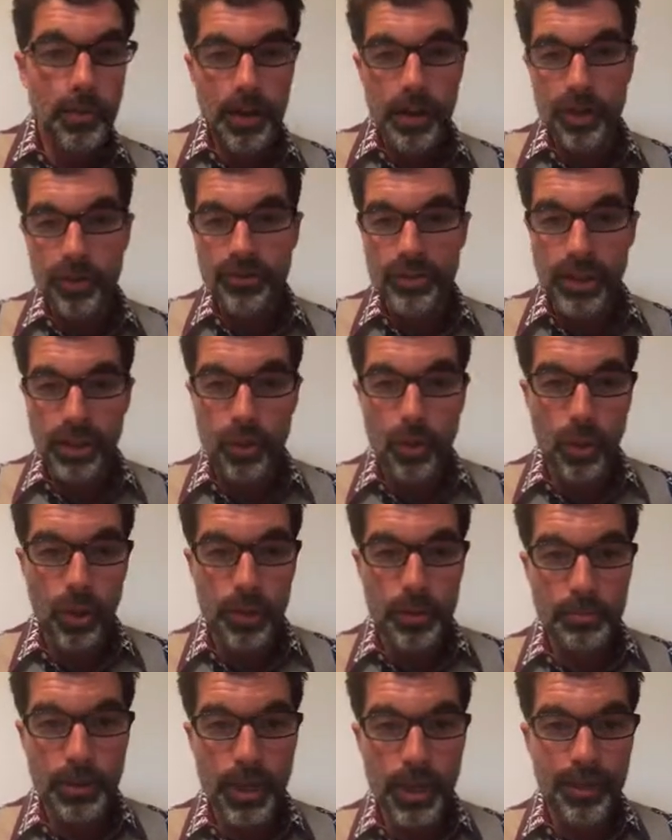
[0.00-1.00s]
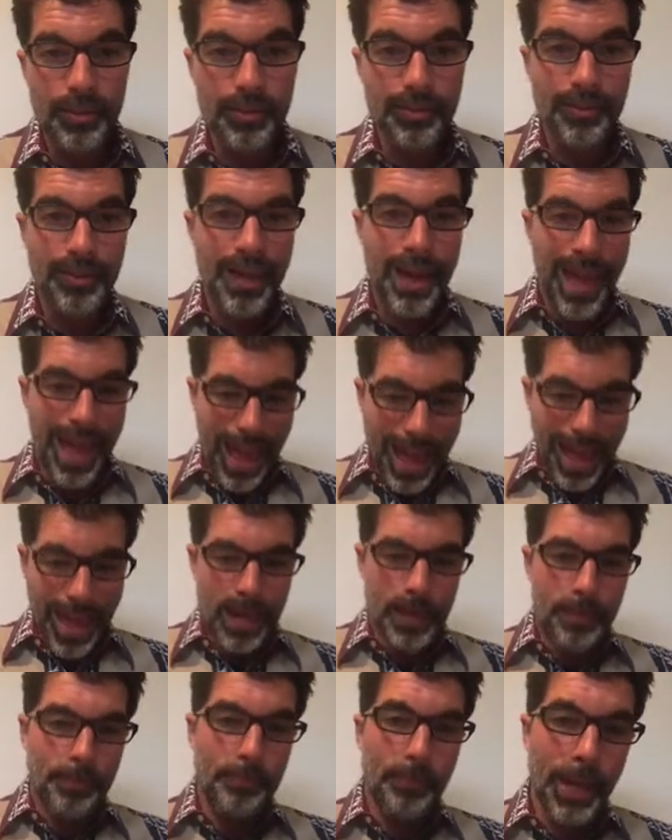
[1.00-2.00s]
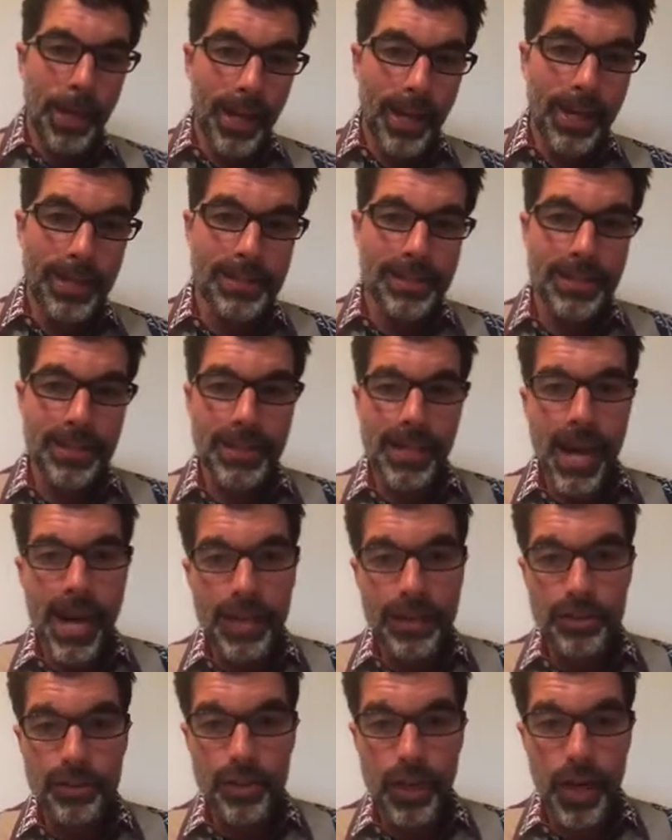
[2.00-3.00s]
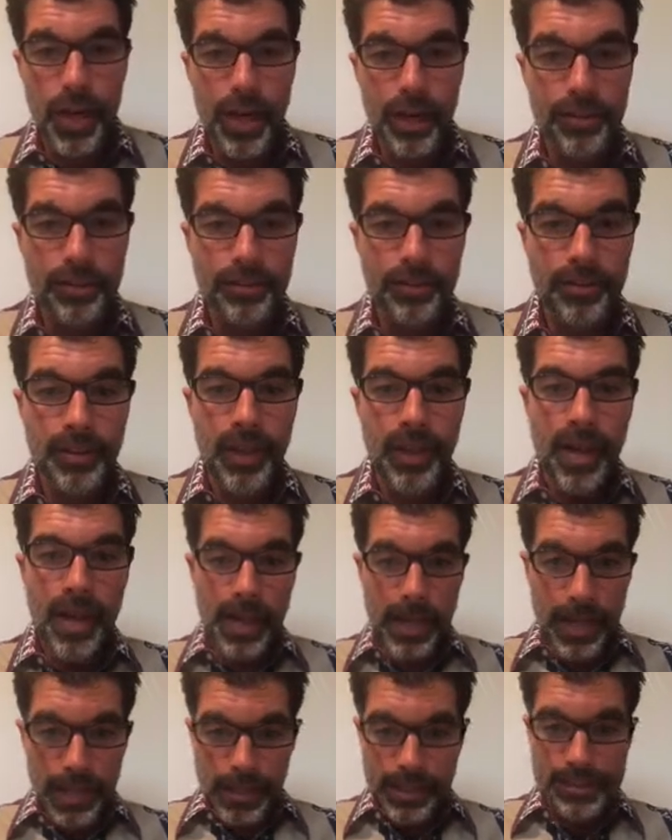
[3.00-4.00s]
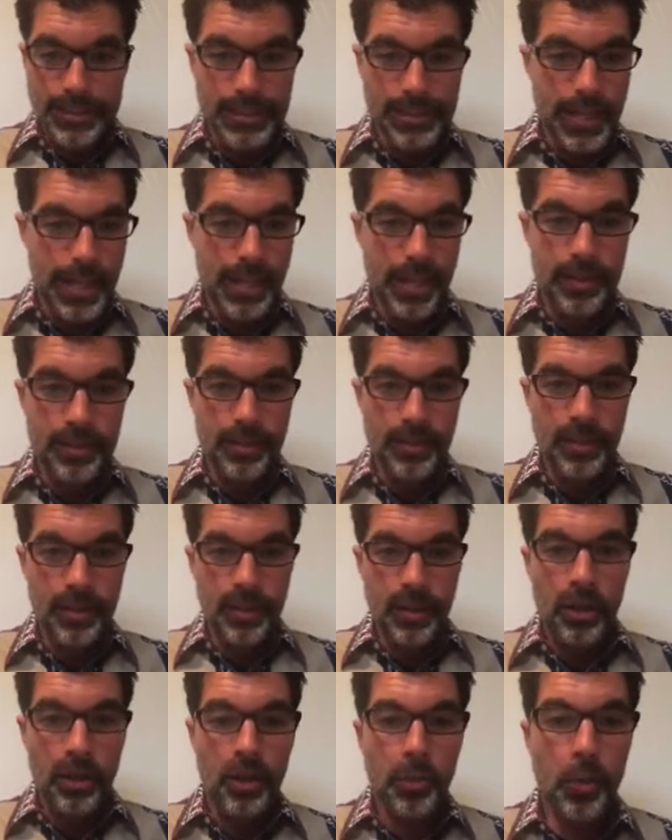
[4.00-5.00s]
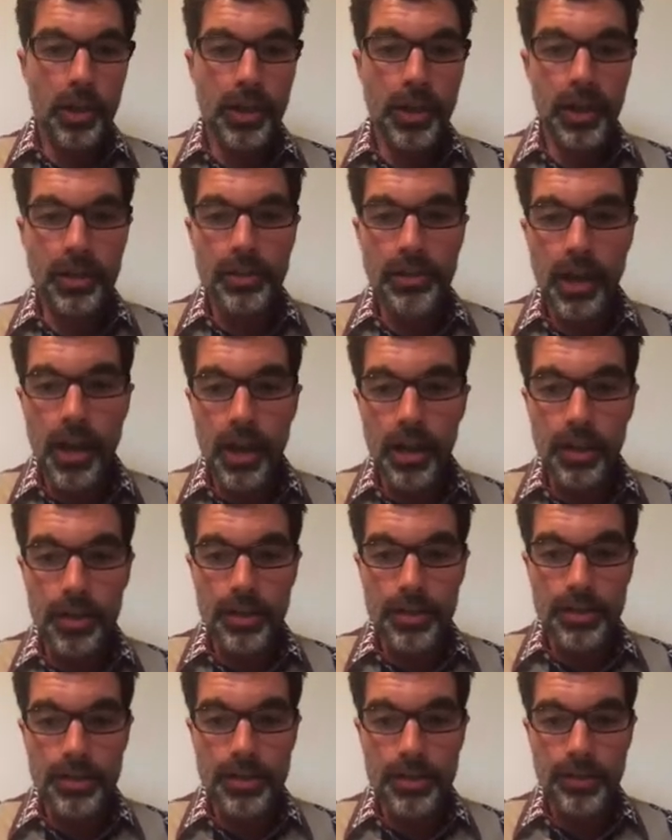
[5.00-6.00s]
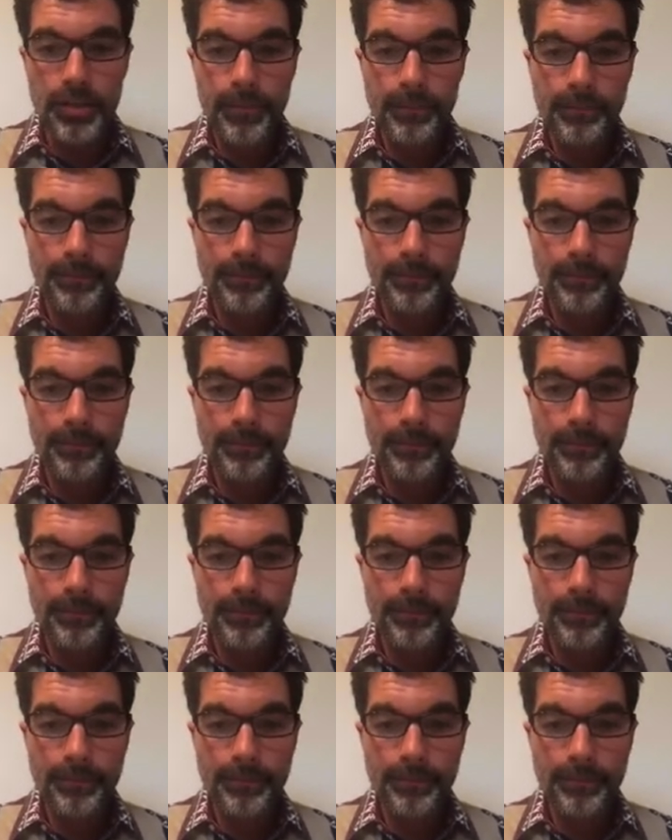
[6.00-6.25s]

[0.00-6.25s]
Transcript: on over to Coinbase, and paste that address, and I'm going to send $100.